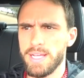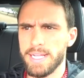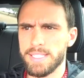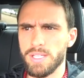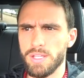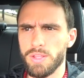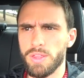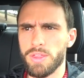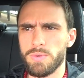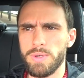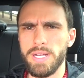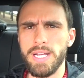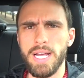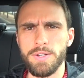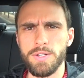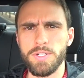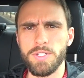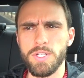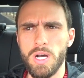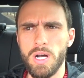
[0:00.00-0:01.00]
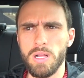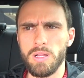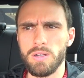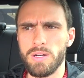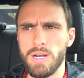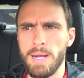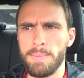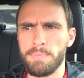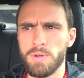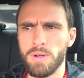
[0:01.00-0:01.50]
That's a
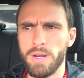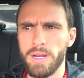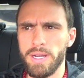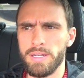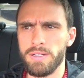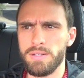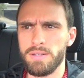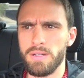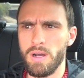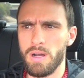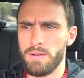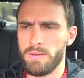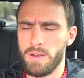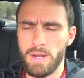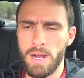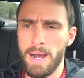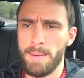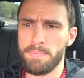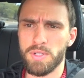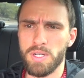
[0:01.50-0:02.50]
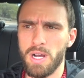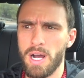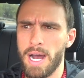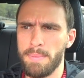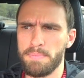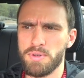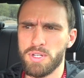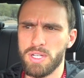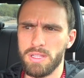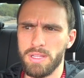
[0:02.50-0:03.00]
$300 upgrade
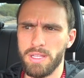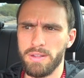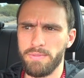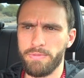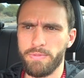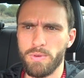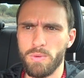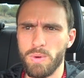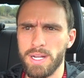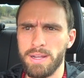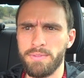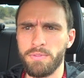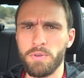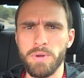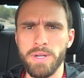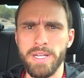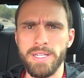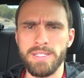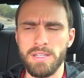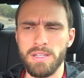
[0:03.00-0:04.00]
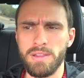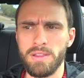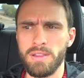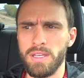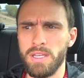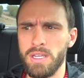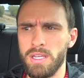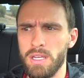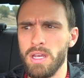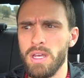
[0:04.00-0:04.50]
option that, for whatever reason,
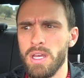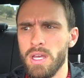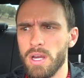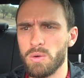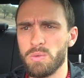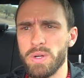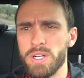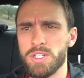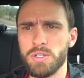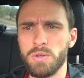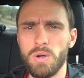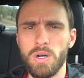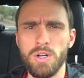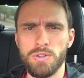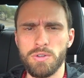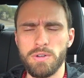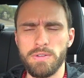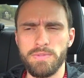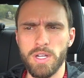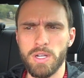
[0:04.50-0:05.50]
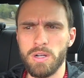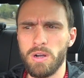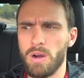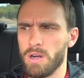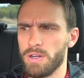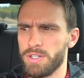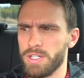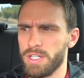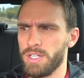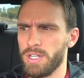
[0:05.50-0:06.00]
the original owner of the
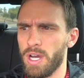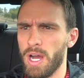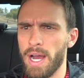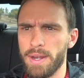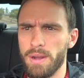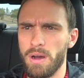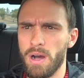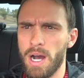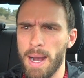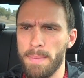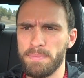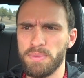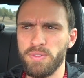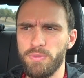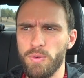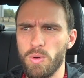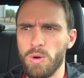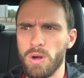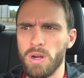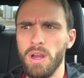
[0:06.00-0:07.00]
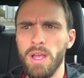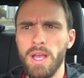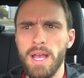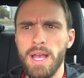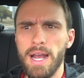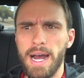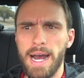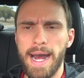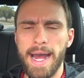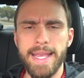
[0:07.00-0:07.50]
car did not opt for.
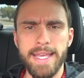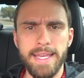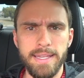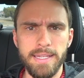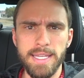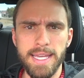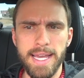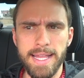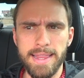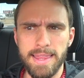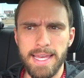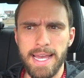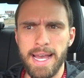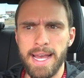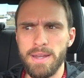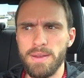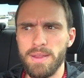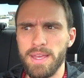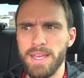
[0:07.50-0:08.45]
I can get that.